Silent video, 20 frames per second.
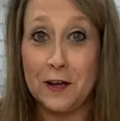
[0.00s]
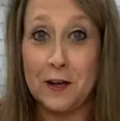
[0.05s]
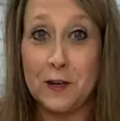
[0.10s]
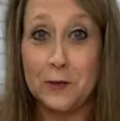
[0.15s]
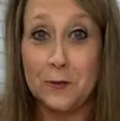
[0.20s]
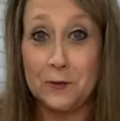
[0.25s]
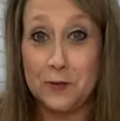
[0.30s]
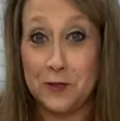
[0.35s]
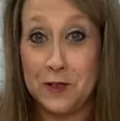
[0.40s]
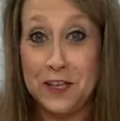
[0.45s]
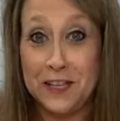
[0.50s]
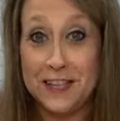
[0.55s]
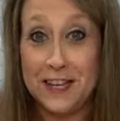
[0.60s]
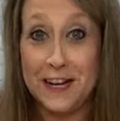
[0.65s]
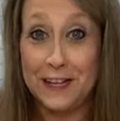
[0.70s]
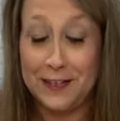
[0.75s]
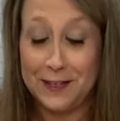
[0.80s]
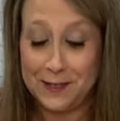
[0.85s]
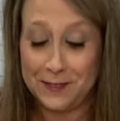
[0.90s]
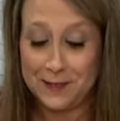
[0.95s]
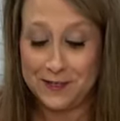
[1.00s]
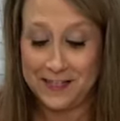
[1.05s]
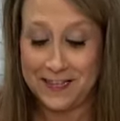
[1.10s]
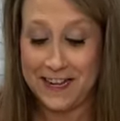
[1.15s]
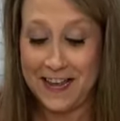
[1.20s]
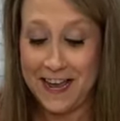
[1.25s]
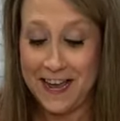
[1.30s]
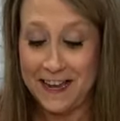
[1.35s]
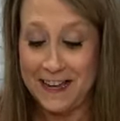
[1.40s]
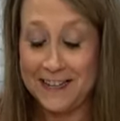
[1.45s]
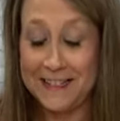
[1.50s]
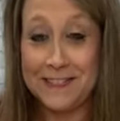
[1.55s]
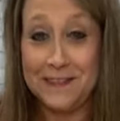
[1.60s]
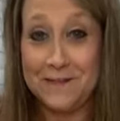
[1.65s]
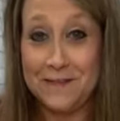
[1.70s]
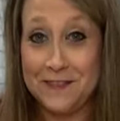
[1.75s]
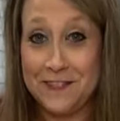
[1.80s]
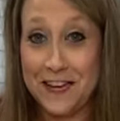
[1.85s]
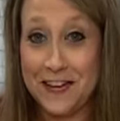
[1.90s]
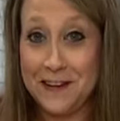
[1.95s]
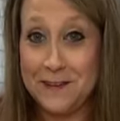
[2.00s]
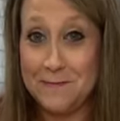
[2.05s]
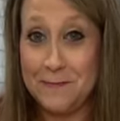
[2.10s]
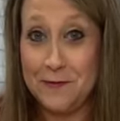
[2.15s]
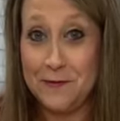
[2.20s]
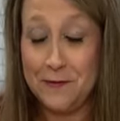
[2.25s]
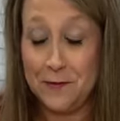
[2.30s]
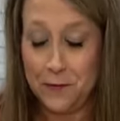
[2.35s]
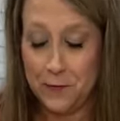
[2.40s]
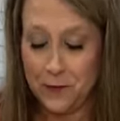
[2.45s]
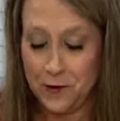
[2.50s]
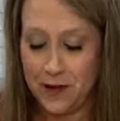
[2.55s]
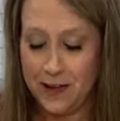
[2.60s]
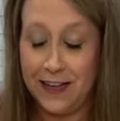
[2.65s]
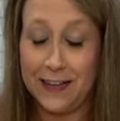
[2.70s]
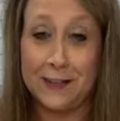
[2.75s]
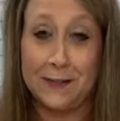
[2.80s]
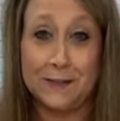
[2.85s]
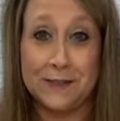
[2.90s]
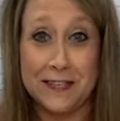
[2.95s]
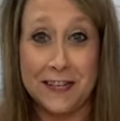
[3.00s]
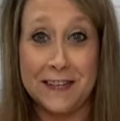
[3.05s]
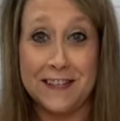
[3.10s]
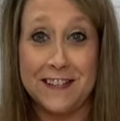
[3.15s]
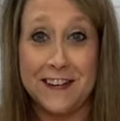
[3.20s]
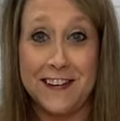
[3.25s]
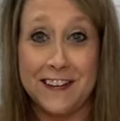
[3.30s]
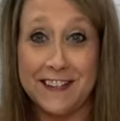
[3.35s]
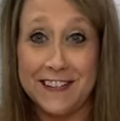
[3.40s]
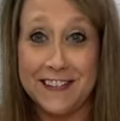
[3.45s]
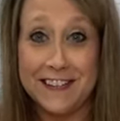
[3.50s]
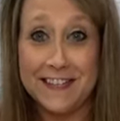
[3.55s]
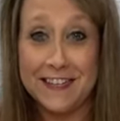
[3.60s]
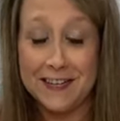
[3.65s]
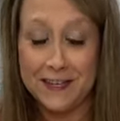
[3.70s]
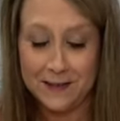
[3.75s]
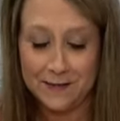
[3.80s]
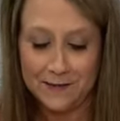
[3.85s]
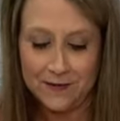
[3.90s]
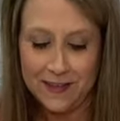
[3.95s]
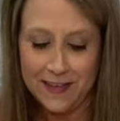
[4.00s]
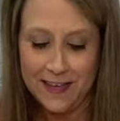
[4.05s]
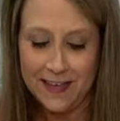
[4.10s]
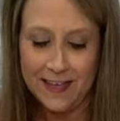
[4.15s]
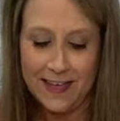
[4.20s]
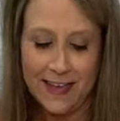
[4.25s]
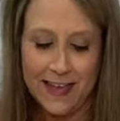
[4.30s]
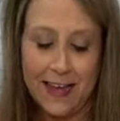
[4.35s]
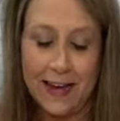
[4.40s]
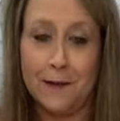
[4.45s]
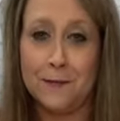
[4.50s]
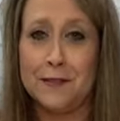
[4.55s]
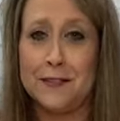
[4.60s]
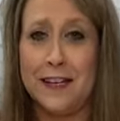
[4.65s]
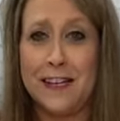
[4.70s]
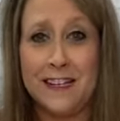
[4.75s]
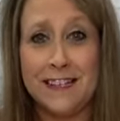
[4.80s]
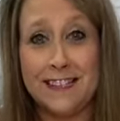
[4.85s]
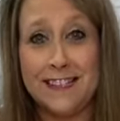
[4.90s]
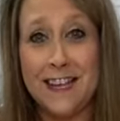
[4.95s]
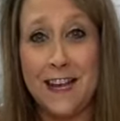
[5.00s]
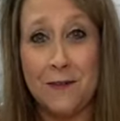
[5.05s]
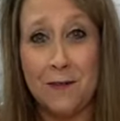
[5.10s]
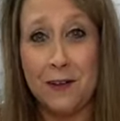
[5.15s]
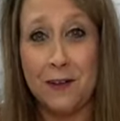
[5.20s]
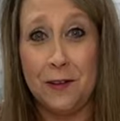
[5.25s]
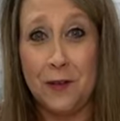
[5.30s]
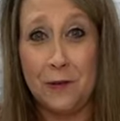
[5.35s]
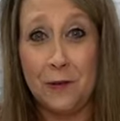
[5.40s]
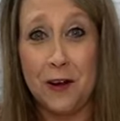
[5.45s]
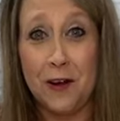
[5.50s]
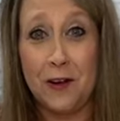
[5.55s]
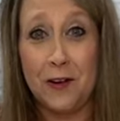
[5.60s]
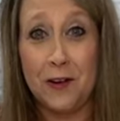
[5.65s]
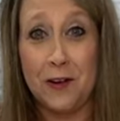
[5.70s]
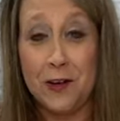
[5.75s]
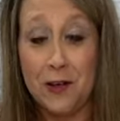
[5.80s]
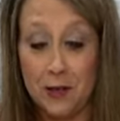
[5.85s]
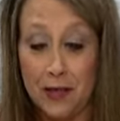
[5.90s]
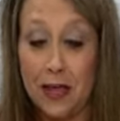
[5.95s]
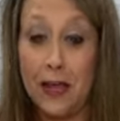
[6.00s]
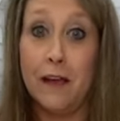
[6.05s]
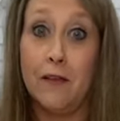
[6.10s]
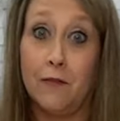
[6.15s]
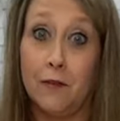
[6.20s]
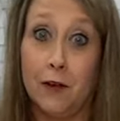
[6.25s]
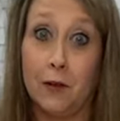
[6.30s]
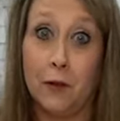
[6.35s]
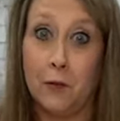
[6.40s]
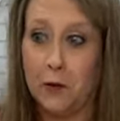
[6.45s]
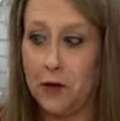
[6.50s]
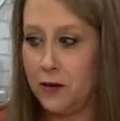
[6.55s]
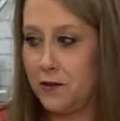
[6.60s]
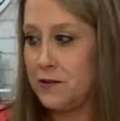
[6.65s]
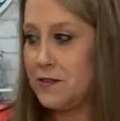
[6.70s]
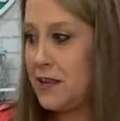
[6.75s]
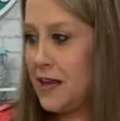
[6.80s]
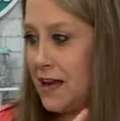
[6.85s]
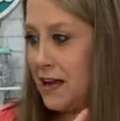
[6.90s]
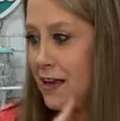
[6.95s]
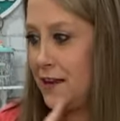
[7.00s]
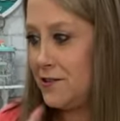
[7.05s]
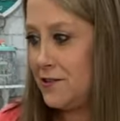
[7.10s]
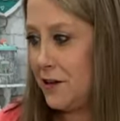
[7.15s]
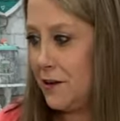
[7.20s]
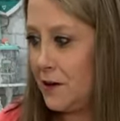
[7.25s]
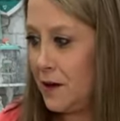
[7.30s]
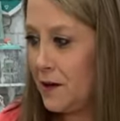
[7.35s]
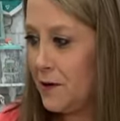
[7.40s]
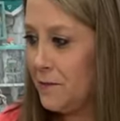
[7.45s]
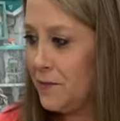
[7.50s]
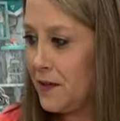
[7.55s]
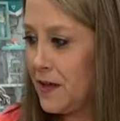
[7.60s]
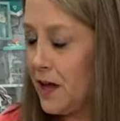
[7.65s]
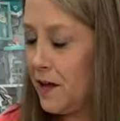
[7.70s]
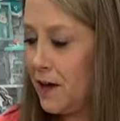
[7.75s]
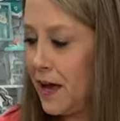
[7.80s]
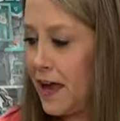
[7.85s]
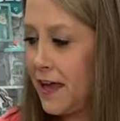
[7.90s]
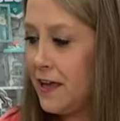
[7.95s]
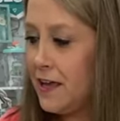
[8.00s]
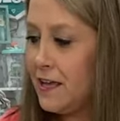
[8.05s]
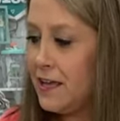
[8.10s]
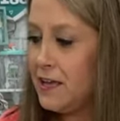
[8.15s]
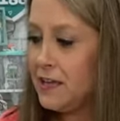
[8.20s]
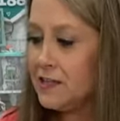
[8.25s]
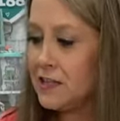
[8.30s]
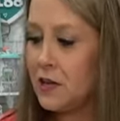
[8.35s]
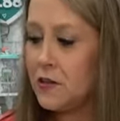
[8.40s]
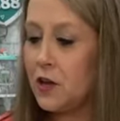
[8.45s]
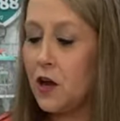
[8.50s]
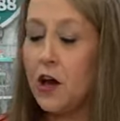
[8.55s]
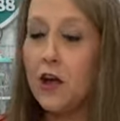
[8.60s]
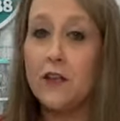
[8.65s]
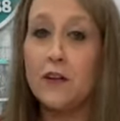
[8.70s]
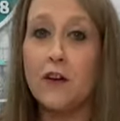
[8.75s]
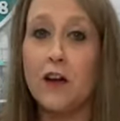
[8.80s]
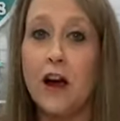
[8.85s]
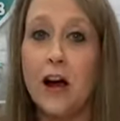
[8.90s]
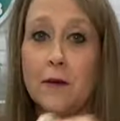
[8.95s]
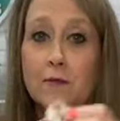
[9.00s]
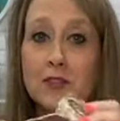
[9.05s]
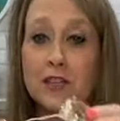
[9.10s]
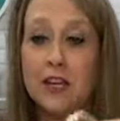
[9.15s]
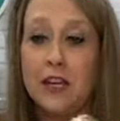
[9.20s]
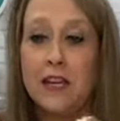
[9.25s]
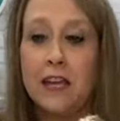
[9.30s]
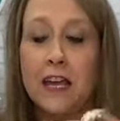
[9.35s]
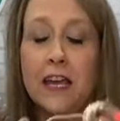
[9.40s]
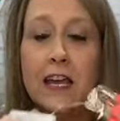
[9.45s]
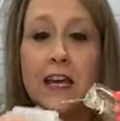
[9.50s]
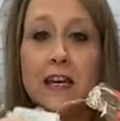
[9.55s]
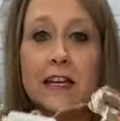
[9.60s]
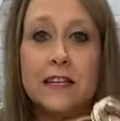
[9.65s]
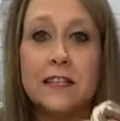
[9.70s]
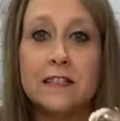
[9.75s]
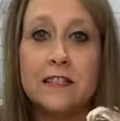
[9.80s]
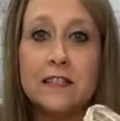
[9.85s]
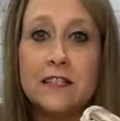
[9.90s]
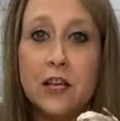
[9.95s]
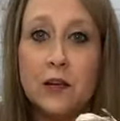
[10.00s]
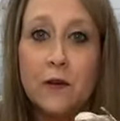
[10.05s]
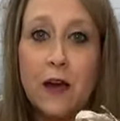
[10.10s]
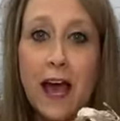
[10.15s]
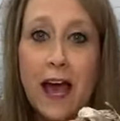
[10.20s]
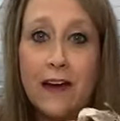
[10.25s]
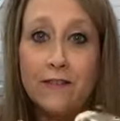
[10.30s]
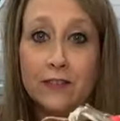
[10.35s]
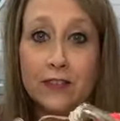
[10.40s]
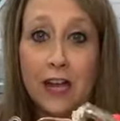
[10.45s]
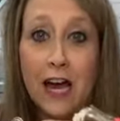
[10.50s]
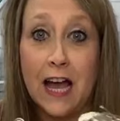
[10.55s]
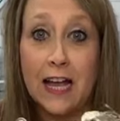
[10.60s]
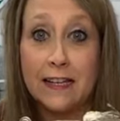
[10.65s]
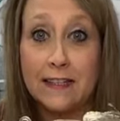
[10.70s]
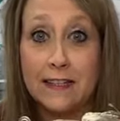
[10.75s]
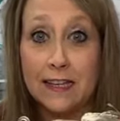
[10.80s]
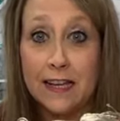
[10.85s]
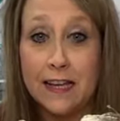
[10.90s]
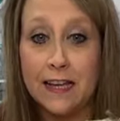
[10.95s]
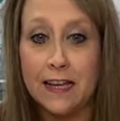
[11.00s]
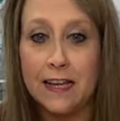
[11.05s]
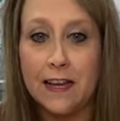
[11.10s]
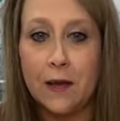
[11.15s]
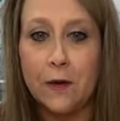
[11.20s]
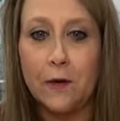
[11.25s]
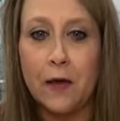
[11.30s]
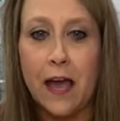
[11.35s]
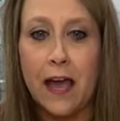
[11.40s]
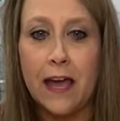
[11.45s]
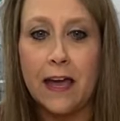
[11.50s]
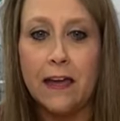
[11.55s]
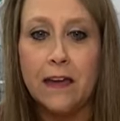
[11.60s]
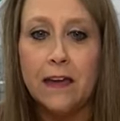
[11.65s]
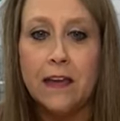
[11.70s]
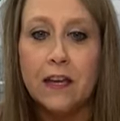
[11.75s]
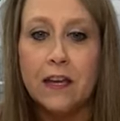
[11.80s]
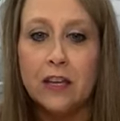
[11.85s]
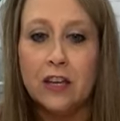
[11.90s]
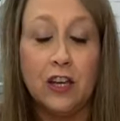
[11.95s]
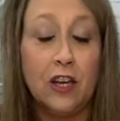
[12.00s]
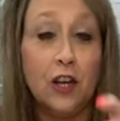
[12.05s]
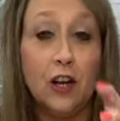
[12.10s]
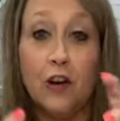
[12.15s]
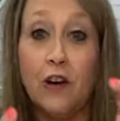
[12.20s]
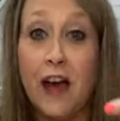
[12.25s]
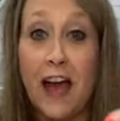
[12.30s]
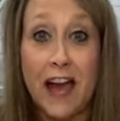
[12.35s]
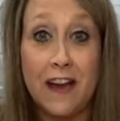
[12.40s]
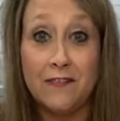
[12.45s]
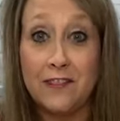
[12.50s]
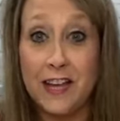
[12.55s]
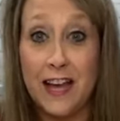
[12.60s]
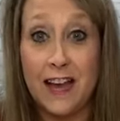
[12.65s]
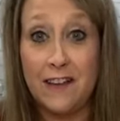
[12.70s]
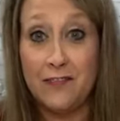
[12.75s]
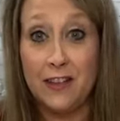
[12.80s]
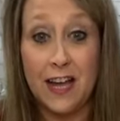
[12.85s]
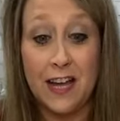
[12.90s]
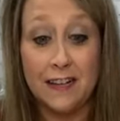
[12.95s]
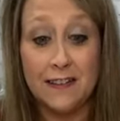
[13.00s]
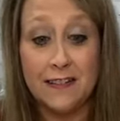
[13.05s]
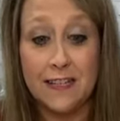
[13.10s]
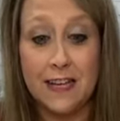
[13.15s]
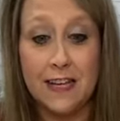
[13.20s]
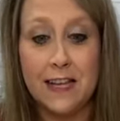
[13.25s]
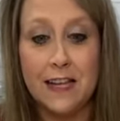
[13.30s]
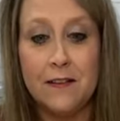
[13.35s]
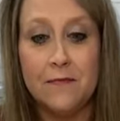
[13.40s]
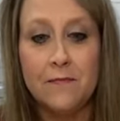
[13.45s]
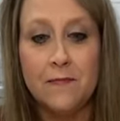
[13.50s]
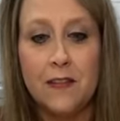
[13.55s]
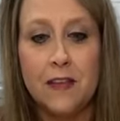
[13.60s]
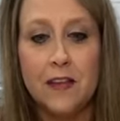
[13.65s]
a cool trick that I learned today because I've seen it before, like on TikTok and stuff. And I was like, does that really work? It really works. I gotta show y'all. Okay, so the other option is to have lights in it, okay? You don't have to have lights in it,